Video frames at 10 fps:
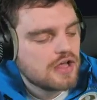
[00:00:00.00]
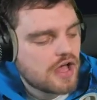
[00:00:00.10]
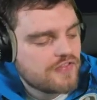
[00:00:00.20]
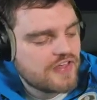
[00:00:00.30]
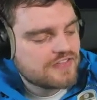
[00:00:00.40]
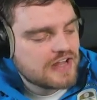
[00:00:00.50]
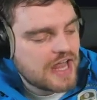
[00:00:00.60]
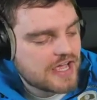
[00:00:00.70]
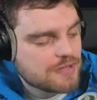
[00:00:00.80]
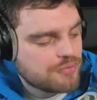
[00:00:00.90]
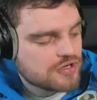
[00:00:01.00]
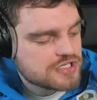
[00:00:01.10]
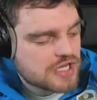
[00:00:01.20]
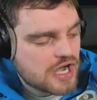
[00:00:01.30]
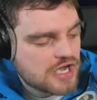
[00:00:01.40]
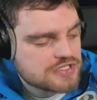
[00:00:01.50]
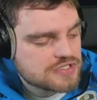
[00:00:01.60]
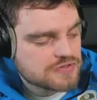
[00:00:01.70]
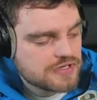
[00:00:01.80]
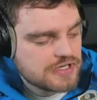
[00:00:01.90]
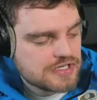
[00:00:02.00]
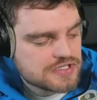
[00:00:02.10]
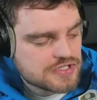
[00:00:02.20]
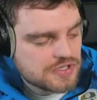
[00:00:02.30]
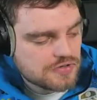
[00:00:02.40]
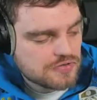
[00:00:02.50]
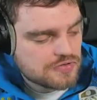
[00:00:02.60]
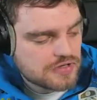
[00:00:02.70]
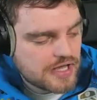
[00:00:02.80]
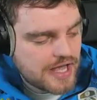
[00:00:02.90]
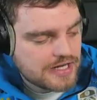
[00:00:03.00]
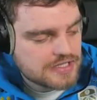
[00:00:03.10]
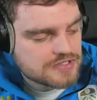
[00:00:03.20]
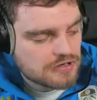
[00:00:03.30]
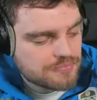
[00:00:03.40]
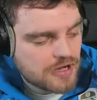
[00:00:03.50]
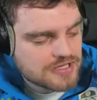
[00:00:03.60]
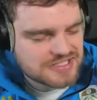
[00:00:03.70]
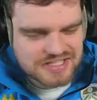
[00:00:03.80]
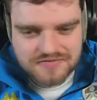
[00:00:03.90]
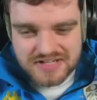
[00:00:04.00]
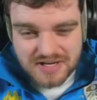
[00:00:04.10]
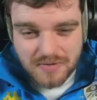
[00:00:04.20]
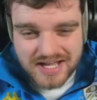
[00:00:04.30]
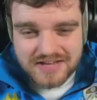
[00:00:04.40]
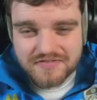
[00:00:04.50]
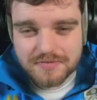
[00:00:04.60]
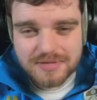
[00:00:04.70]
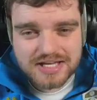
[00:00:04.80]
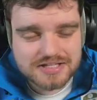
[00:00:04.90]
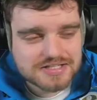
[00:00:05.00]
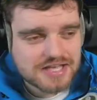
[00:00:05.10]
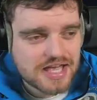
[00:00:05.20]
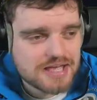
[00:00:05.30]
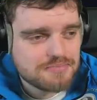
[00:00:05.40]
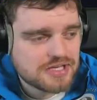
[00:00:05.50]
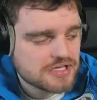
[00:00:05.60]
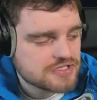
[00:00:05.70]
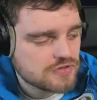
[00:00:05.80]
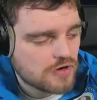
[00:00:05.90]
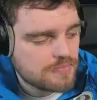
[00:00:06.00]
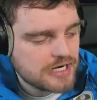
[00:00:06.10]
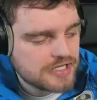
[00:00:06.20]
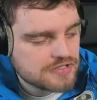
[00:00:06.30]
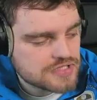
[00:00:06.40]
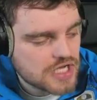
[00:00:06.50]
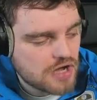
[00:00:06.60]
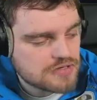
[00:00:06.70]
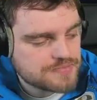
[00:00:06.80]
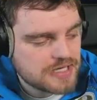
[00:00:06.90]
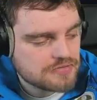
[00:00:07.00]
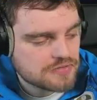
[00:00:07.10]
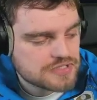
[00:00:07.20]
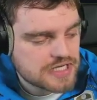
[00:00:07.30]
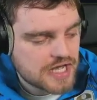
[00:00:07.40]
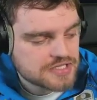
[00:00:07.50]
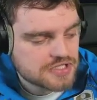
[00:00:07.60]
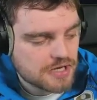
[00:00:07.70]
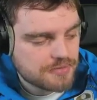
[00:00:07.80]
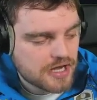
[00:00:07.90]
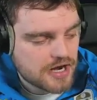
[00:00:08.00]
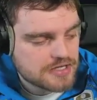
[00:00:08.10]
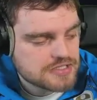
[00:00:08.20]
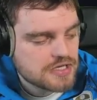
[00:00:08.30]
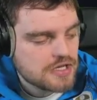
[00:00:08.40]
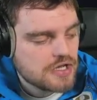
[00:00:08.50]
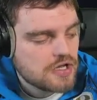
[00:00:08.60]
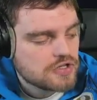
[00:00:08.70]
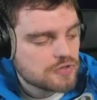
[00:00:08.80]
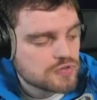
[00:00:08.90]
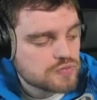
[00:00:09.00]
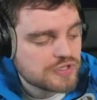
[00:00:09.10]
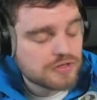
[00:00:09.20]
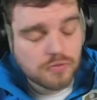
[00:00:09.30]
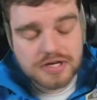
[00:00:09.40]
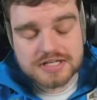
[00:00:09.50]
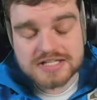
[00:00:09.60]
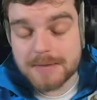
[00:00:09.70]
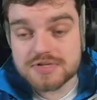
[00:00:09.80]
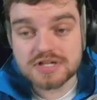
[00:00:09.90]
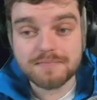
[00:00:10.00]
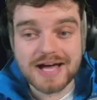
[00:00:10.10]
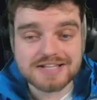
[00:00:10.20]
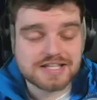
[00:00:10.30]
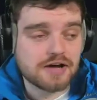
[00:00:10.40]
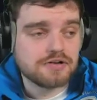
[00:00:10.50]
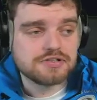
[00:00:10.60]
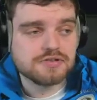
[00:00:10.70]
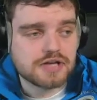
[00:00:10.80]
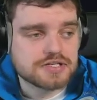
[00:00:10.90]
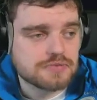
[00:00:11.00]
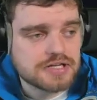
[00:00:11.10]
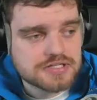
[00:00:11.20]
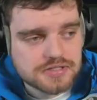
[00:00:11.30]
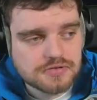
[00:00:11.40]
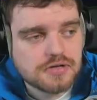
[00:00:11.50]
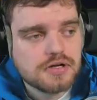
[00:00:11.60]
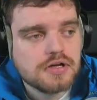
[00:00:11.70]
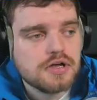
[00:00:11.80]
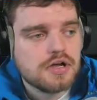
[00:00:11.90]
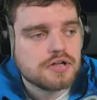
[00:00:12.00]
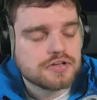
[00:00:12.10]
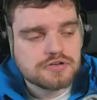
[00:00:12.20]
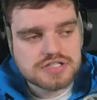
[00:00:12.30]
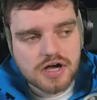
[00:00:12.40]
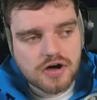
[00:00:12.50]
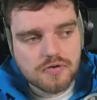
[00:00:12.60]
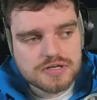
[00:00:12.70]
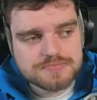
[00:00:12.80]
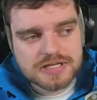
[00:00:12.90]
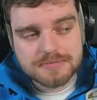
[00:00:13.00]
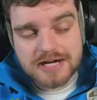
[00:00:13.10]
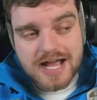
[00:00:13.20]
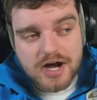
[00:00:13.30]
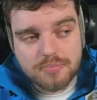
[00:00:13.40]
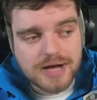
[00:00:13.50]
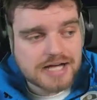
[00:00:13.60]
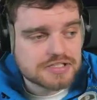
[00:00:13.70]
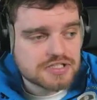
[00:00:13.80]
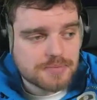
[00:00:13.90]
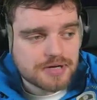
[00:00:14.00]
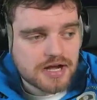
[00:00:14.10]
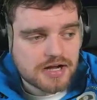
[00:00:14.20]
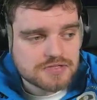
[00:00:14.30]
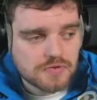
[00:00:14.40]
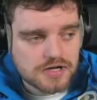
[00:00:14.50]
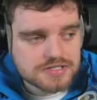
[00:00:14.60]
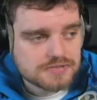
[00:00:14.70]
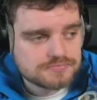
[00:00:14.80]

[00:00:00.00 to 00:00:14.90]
the lack of budget cards has really skewed any sort of positivity away from me in this game. Because normally, it used to always be when there was an ass drop of cards. There was, with the one exception of maxed out in 2K22, there used to always be, no matter how bad the drop of cards was,